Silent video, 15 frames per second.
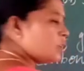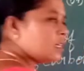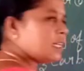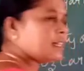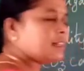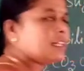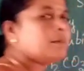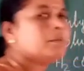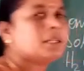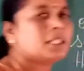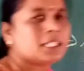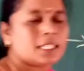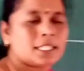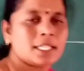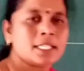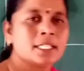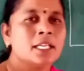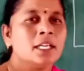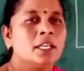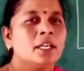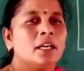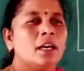nothing but it is
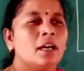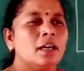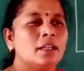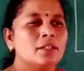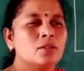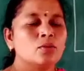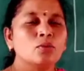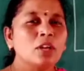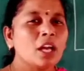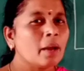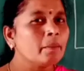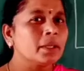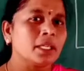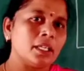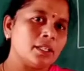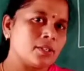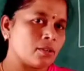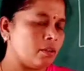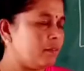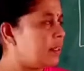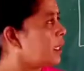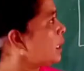Sunambukal
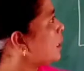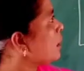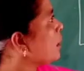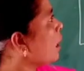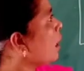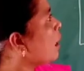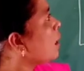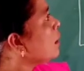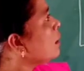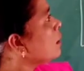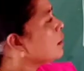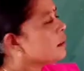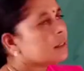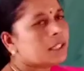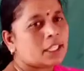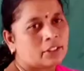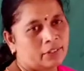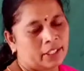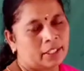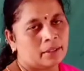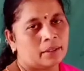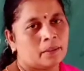solubility, that
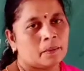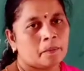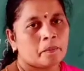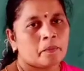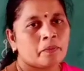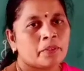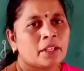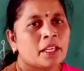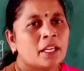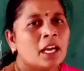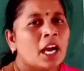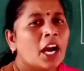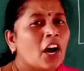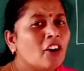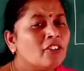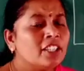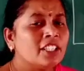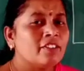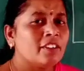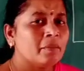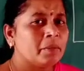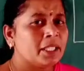one. How it
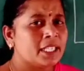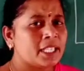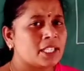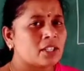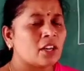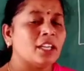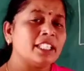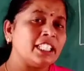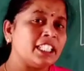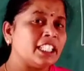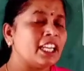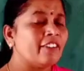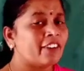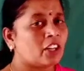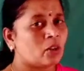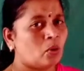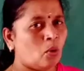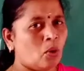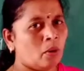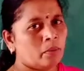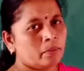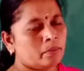will be dissolved in our
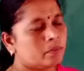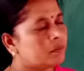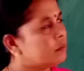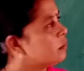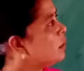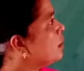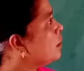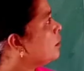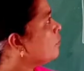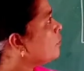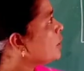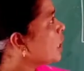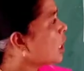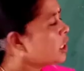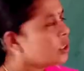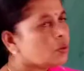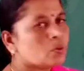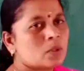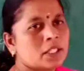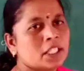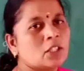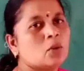home? We are
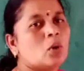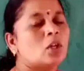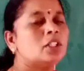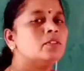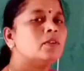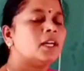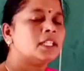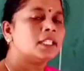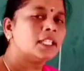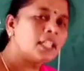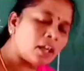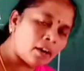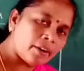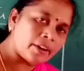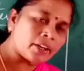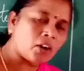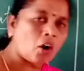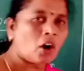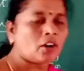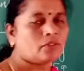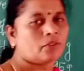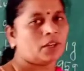using cold water or
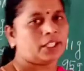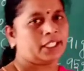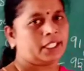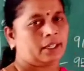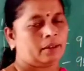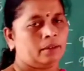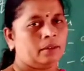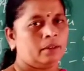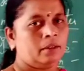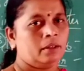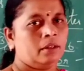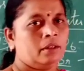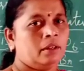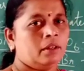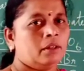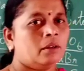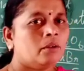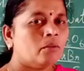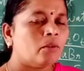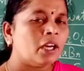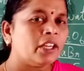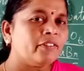hot water.
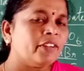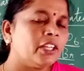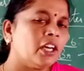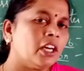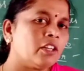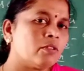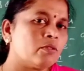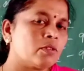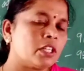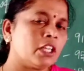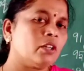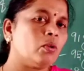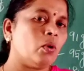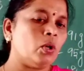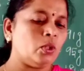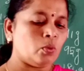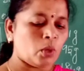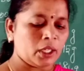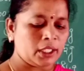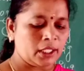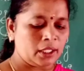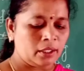Why we are using cold
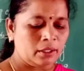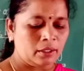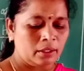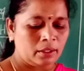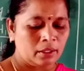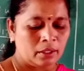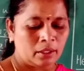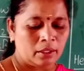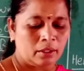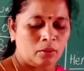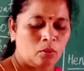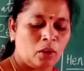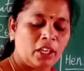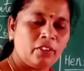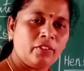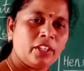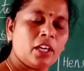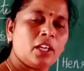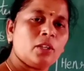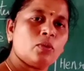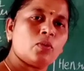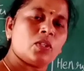water? Why we
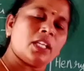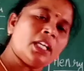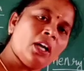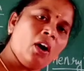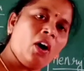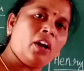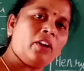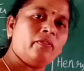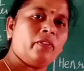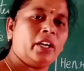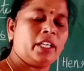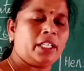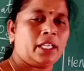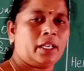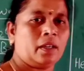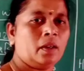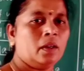are using hot water?